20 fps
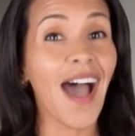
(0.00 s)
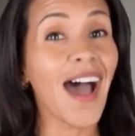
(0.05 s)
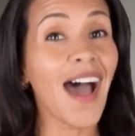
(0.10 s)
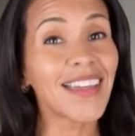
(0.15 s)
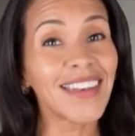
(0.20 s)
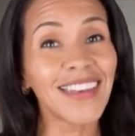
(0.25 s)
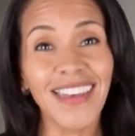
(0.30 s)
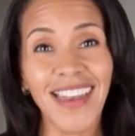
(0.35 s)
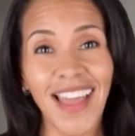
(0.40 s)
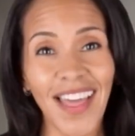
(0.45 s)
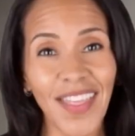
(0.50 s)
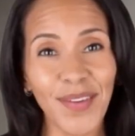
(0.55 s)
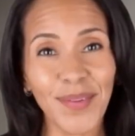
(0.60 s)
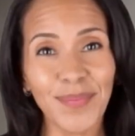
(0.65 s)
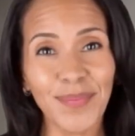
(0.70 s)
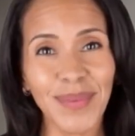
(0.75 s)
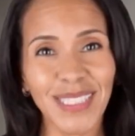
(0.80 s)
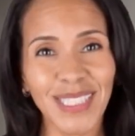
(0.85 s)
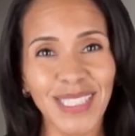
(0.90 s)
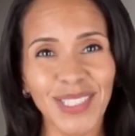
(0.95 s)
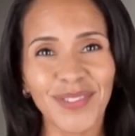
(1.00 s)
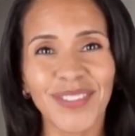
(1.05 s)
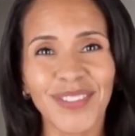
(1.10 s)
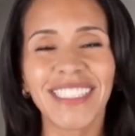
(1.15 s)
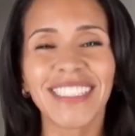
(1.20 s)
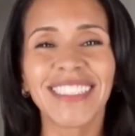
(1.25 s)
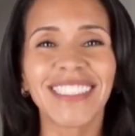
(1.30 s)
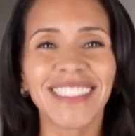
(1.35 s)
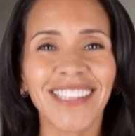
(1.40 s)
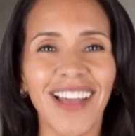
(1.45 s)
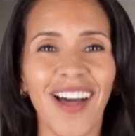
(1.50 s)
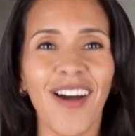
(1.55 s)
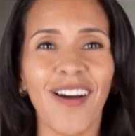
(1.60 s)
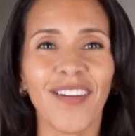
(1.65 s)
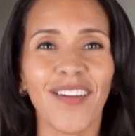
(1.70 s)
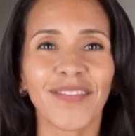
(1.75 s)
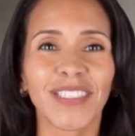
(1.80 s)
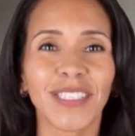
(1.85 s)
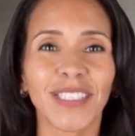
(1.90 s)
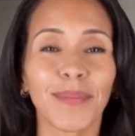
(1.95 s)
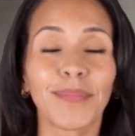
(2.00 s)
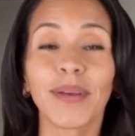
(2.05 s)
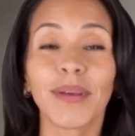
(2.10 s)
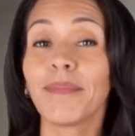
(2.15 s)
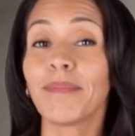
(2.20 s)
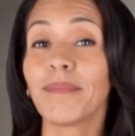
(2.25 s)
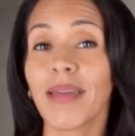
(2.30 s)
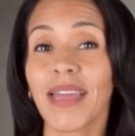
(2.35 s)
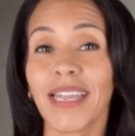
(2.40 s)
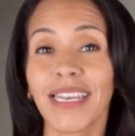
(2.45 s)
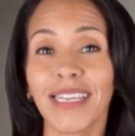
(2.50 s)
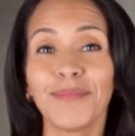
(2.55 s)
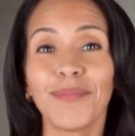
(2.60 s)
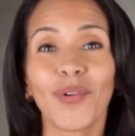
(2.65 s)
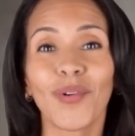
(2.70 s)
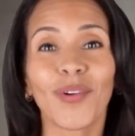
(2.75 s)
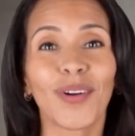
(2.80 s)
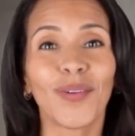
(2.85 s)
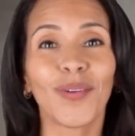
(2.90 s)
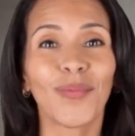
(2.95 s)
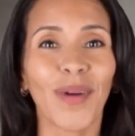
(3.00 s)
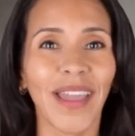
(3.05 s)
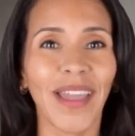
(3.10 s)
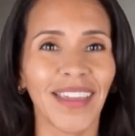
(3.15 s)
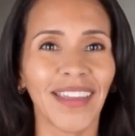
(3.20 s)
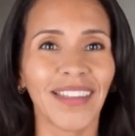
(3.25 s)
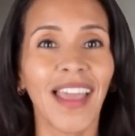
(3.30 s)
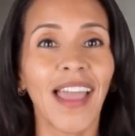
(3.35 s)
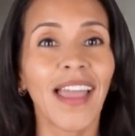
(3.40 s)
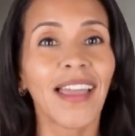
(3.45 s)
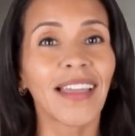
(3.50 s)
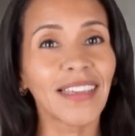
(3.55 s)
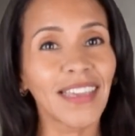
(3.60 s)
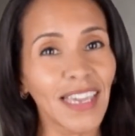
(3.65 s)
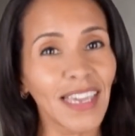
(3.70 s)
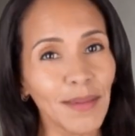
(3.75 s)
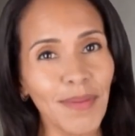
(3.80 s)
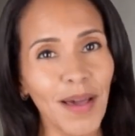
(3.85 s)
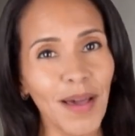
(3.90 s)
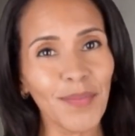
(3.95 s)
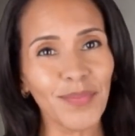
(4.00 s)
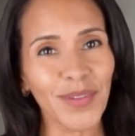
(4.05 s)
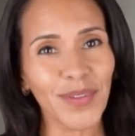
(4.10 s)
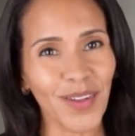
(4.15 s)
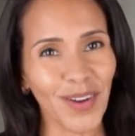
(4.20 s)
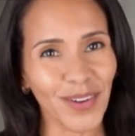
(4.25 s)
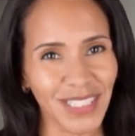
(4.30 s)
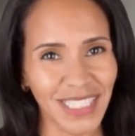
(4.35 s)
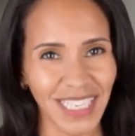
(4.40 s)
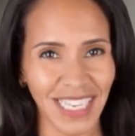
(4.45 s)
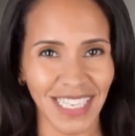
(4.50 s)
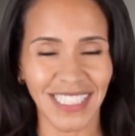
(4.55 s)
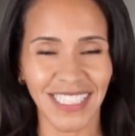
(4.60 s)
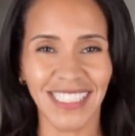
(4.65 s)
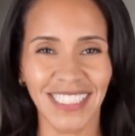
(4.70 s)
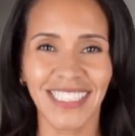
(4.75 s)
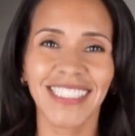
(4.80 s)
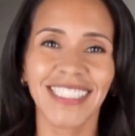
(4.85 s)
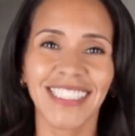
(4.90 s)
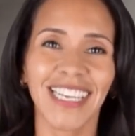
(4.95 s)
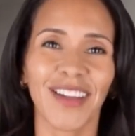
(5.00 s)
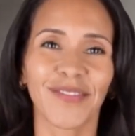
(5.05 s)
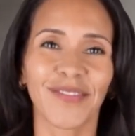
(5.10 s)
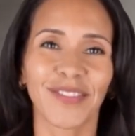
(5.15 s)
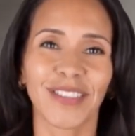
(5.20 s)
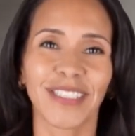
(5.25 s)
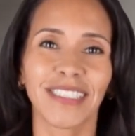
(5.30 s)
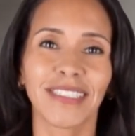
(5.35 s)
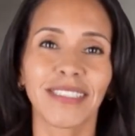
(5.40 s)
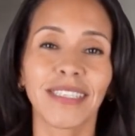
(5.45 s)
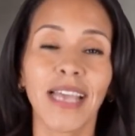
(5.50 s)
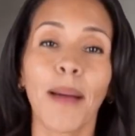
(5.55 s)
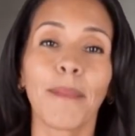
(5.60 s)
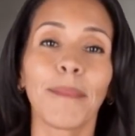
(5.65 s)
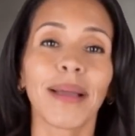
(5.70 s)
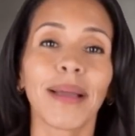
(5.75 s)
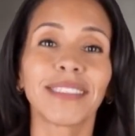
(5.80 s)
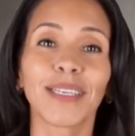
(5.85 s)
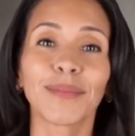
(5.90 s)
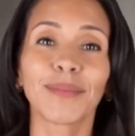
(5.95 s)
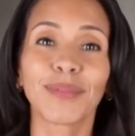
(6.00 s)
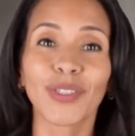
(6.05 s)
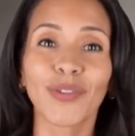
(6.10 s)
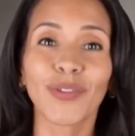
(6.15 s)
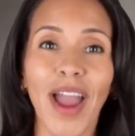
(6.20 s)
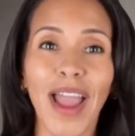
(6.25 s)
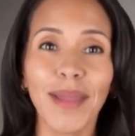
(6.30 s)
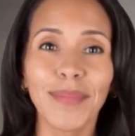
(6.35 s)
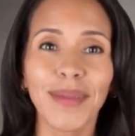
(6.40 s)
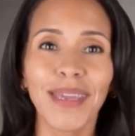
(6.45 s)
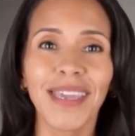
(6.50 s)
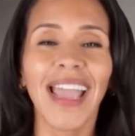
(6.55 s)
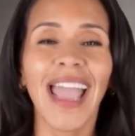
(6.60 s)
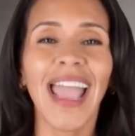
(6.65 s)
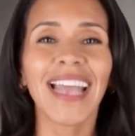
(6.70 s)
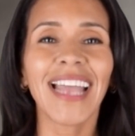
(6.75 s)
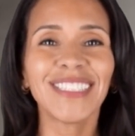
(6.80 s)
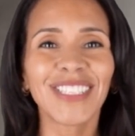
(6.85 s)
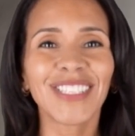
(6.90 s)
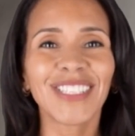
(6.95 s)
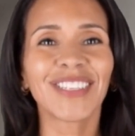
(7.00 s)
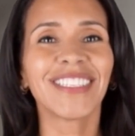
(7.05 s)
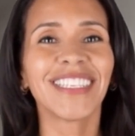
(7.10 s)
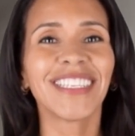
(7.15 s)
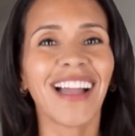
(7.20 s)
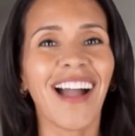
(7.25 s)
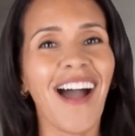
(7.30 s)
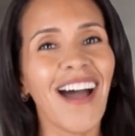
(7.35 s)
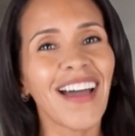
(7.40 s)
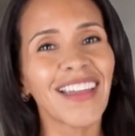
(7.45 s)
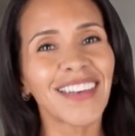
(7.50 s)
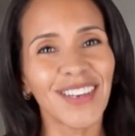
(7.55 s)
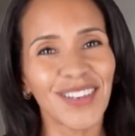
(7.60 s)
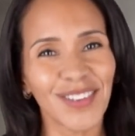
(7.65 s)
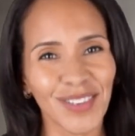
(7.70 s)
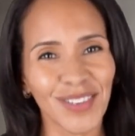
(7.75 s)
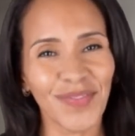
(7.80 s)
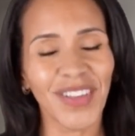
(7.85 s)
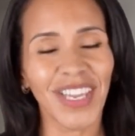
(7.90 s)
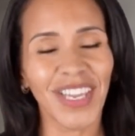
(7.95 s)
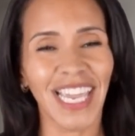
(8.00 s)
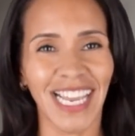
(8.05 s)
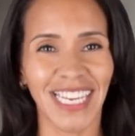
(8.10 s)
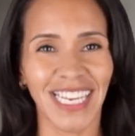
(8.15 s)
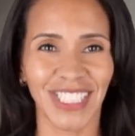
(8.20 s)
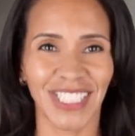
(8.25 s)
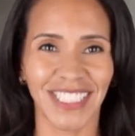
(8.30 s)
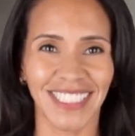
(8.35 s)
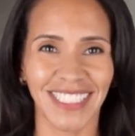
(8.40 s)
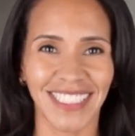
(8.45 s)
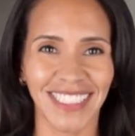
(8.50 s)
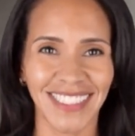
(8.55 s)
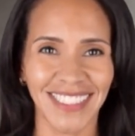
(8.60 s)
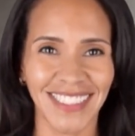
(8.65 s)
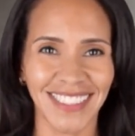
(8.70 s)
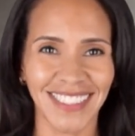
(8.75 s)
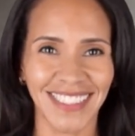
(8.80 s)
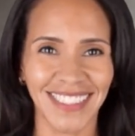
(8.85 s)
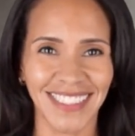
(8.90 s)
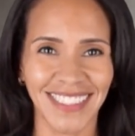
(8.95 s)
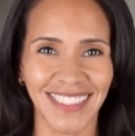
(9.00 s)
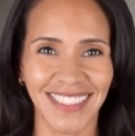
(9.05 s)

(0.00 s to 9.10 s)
Another mystery solved, but many more await. Keep up with our daily discoveries by subscribing and turning on notifications.